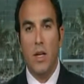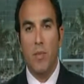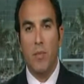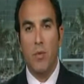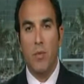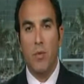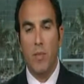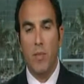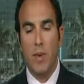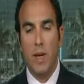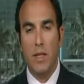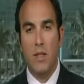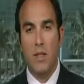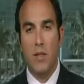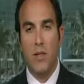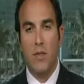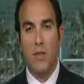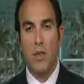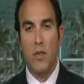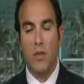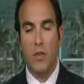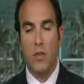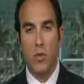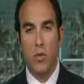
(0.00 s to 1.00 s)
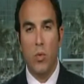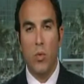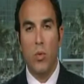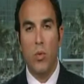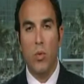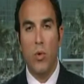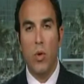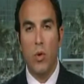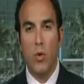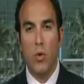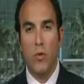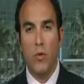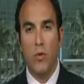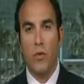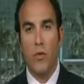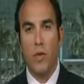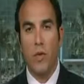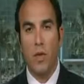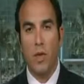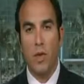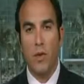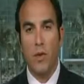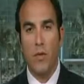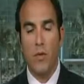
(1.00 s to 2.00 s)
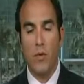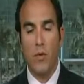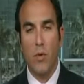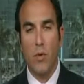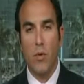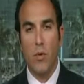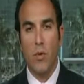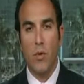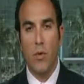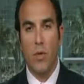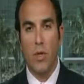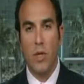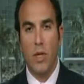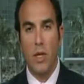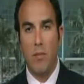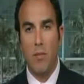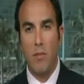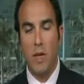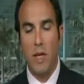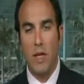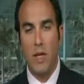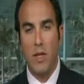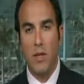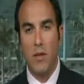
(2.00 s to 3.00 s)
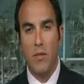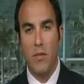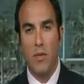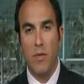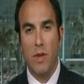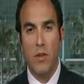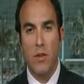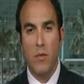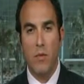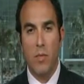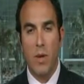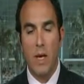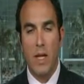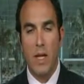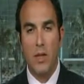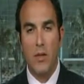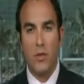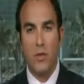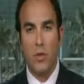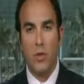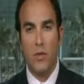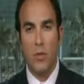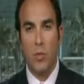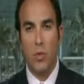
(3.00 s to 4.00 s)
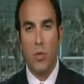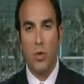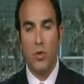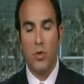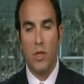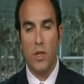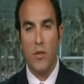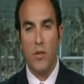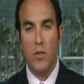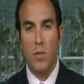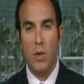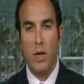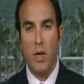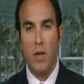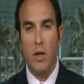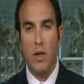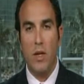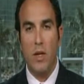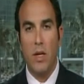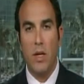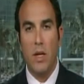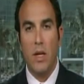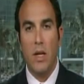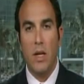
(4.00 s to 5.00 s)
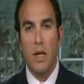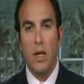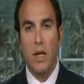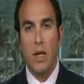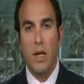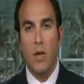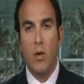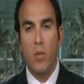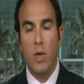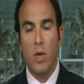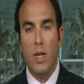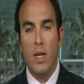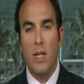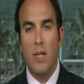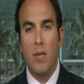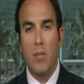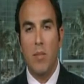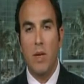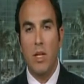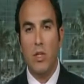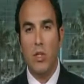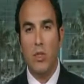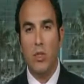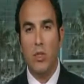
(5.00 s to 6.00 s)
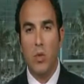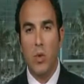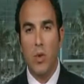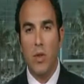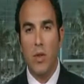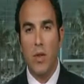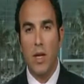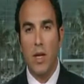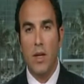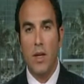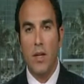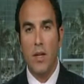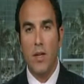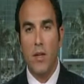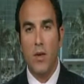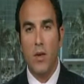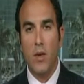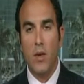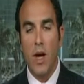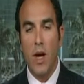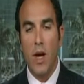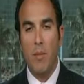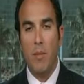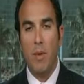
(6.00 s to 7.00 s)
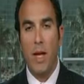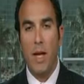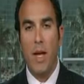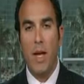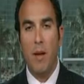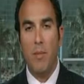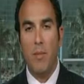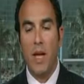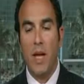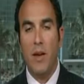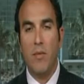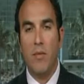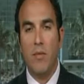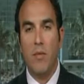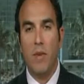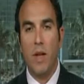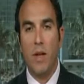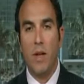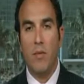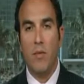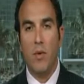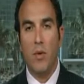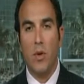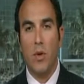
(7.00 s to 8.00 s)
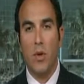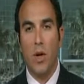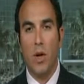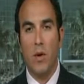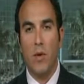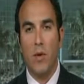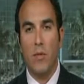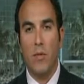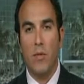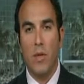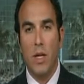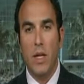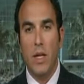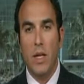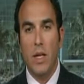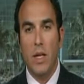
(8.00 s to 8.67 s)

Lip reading: perspective, this tool goes further in making the Fed's policies more transparent. We need to make sure that I'm not in favor of